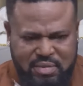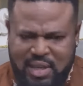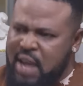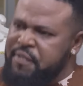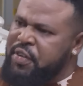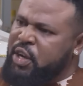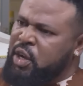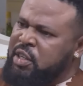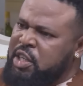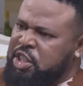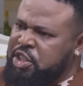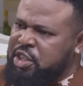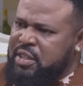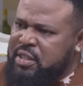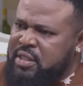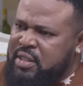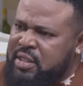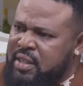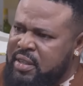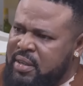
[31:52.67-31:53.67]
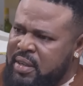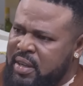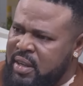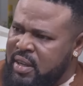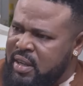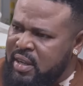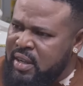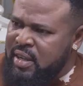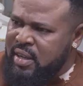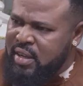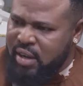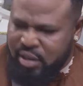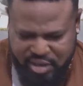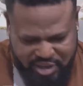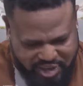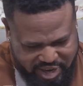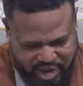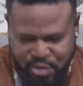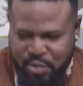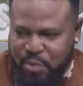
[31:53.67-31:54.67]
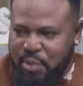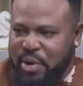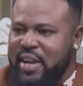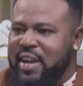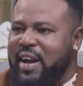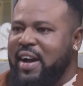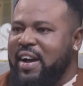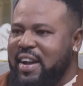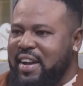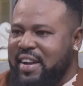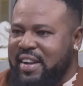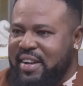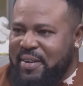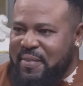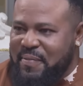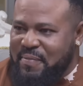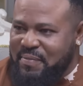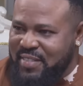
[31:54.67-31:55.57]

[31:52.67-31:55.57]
heavy conditions. Okay, now we are here.